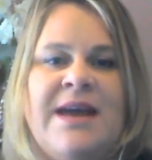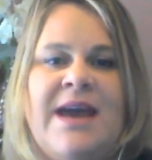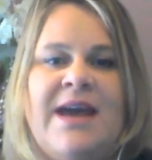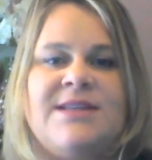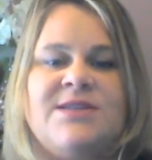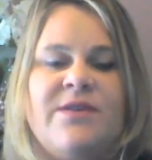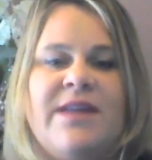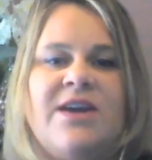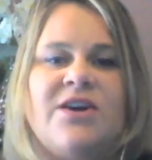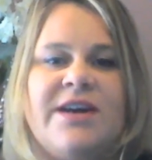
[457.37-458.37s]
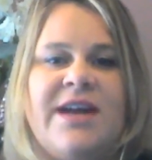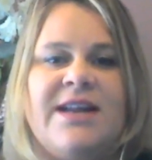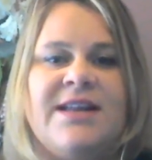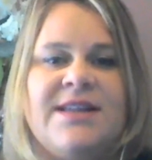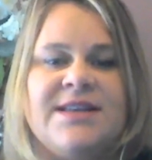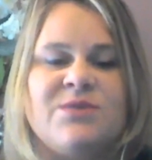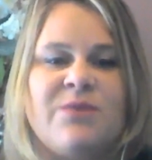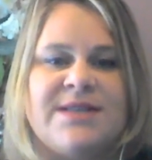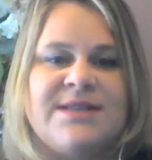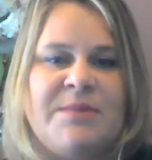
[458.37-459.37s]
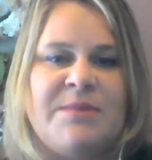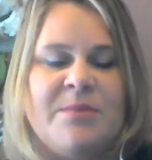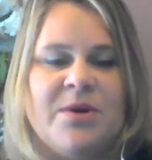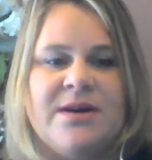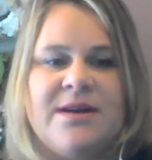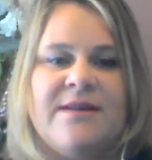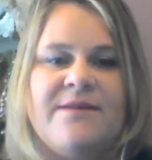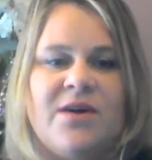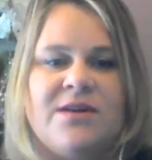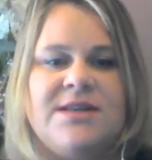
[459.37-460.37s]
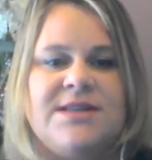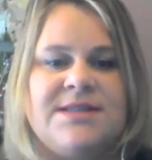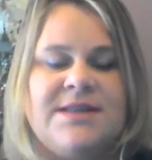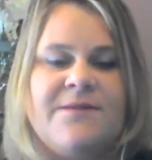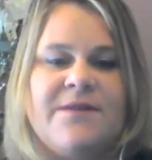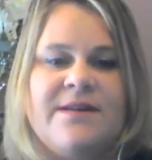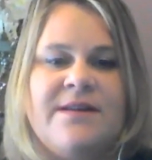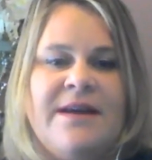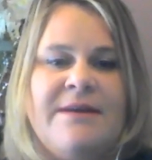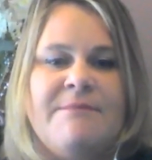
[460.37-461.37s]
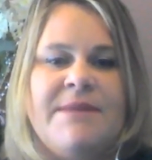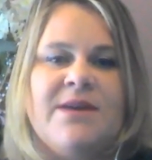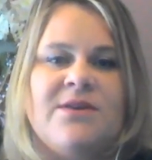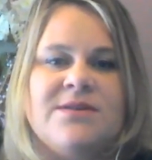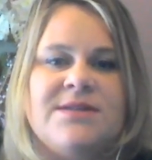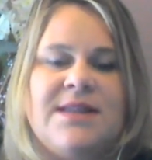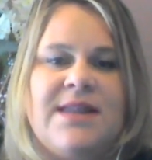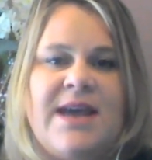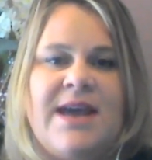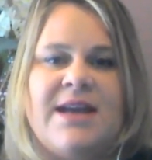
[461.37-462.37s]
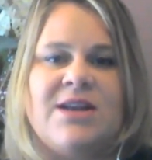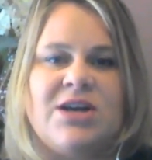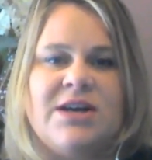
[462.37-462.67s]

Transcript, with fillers: And so they created this recipe book of all these different meals that they had